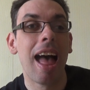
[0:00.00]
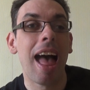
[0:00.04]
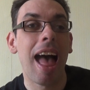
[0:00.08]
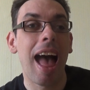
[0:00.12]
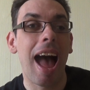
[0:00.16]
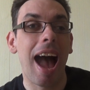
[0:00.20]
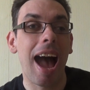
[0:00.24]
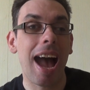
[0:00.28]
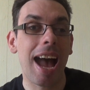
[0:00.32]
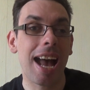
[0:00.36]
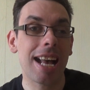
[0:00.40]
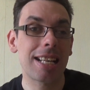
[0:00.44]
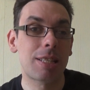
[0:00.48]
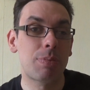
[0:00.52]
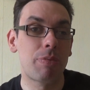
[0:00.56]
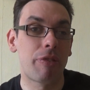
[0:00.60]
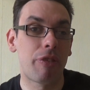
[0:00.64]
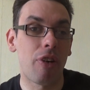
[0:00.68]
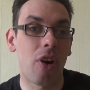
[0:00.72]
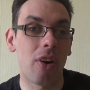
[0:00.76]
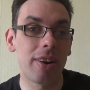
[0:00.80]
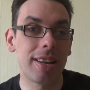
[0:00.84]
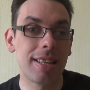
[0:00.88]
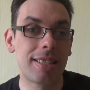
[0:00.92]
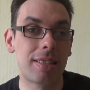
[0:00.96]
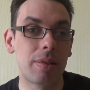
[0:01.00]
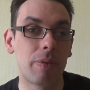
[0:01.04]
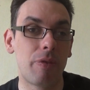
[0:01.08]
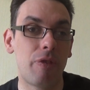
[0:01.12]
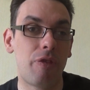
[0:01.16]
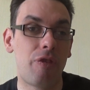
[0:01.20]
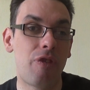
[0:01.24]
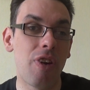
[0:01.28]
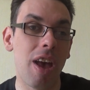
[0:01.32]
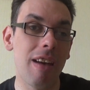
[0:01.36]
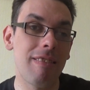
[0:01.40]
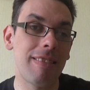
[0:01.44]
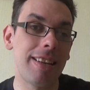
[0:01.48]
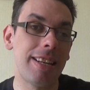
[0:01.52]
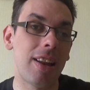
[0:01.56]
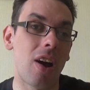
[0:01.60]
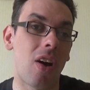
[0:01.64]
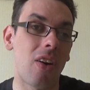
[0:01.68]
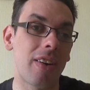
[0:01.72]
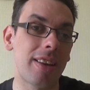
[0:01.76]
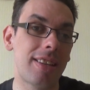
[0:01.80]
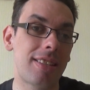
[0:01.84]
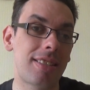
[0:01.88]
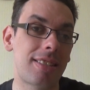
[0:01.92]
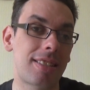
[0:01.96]
has provided some very
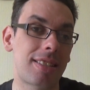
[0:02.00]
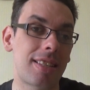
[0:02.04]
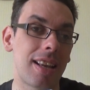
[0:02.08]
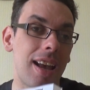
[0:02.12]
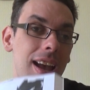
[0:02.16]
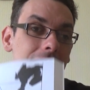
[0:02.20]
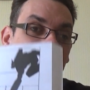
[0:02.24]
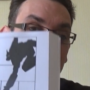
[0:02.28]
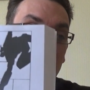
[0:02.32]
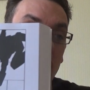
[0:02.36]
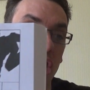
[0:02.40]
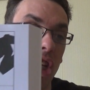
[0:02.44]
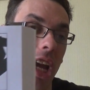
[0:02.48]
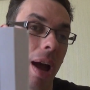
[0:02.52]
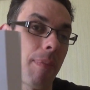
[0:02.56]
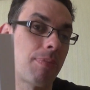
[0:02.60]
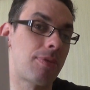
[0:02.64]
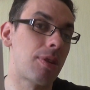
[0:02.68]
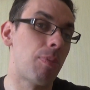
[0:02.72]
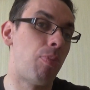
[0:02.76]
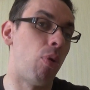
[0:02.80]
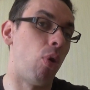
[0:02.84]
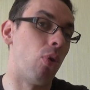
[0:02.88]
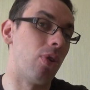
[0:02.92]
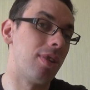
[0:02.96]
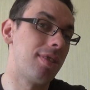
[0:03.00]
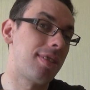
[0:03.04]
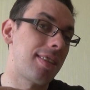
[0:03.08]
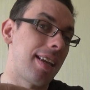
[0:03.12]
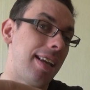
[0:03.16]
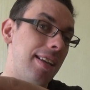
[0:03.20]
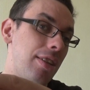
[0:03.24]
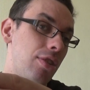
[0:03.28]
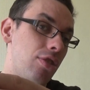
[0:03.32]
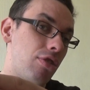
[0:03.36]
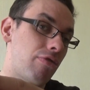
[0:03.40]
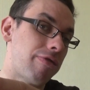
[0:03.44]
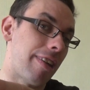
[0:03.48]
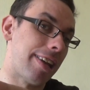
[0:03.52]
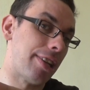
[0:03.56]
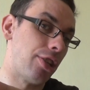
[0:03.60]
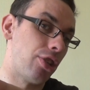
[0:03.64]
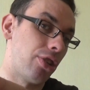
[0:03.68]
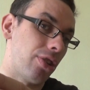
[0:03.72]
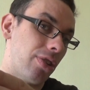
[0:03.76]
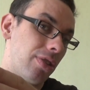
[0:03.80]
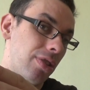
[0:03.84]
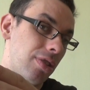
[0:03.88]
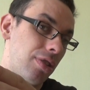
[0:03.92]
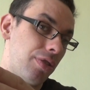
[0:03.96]
nice chapter point
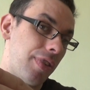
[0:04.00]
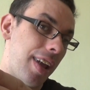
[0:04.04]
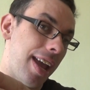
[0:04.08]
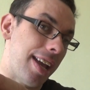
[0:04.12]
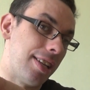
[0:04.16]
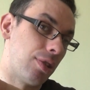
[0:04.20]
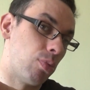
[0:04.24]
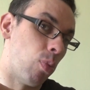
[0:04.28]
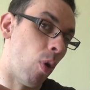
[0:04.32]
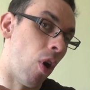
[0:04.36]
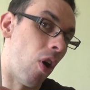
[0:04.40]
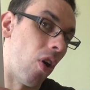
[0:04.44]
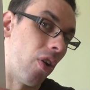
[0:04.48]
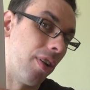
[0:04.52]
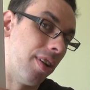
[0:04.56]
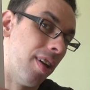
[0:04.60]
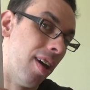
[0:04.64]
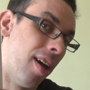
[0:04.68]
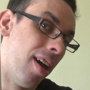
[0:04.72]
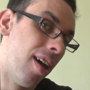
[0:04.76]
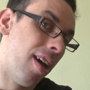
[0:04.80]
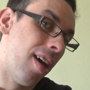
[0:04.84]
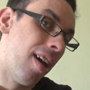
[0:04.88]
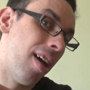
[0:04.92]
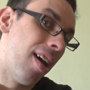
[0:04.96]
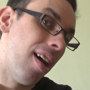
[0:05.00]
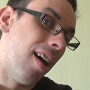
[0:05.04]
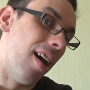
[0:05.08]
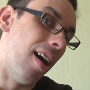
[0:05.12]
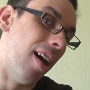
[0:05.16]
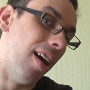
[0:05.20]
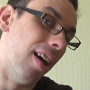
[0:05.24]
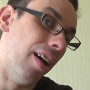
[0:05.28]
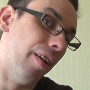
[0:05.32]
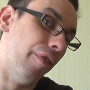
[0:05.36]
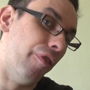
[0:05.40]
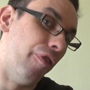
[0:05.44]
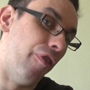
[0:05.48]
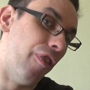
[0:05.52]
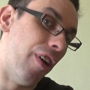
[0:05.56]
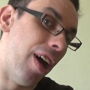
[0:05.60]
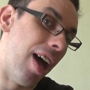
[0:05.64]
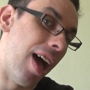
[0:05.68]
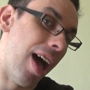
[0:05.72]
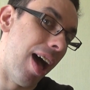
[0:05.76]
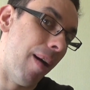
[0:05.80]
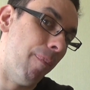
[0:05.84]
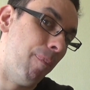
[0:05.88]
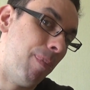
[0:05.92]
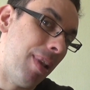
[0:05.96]
illustrations. There's one of
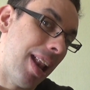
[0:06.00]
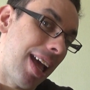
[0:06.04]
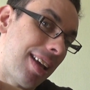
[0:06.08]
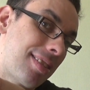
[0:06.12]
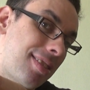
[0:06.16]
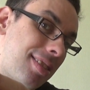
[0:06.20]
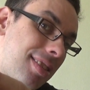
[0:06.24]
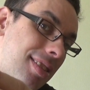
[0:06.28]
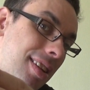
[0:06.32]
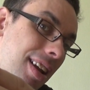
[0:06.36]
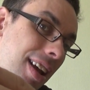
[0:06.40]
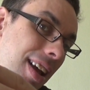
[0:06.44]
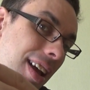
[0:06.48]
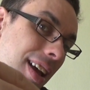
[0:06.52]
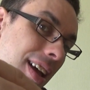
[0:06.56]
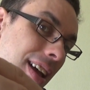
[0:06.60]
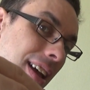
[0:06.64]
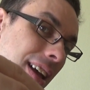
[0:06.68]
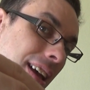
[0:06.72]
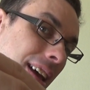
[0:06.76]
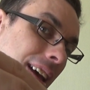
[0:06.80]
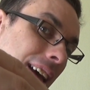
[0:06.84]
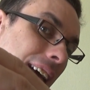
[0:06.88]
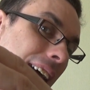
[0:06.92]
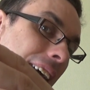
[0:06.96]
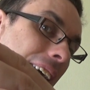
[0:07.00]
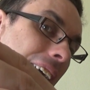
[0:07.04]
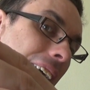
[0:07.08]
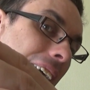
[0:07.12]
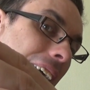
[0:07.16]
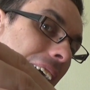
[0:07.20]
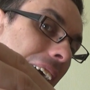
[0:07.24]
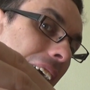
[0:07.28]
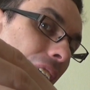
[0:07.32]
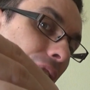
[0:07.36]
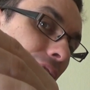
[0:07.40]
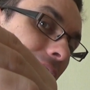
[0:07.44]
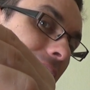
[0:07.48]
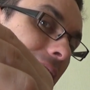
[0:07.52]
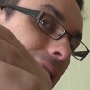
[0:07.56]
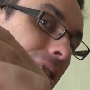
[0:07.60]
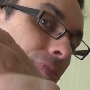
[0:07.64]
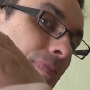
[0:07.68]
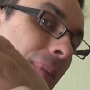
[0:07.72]
Blaster having his